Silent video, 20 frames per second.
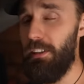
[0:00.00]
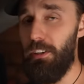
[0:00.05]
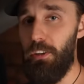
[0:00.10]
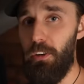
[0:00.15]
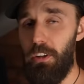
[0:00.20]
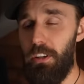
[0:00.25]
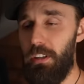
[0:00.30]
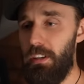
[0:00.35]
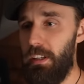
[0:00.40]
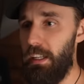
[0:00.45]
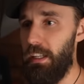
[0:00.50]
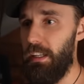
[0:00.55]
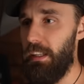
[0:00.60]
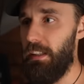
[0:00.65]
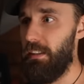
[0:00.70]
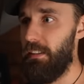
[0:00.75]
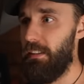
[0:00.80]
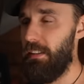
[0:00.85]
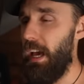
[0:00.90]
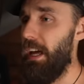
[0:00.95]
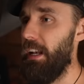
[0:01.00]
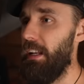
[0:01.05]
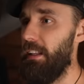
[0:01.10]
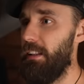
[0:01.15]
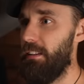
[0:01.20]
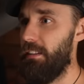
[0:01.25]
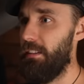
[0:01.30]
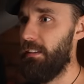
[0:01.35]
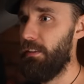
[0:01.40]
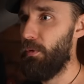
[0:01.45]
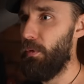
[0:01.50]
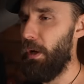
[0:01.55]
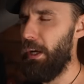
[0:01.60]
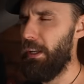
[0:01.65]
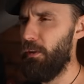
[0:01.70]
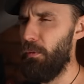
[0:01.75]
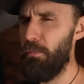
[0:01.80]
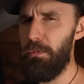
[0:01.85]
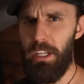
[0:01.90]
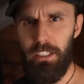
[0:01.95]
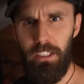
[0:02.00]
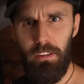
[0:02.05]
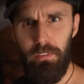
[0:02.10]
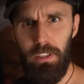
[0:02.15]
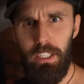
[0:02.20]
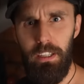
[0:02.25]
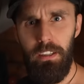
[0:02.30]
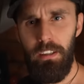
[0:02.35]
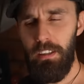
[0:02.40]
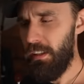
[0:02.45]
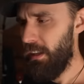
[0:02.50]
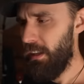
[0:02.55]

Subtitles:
look at it quite objectively.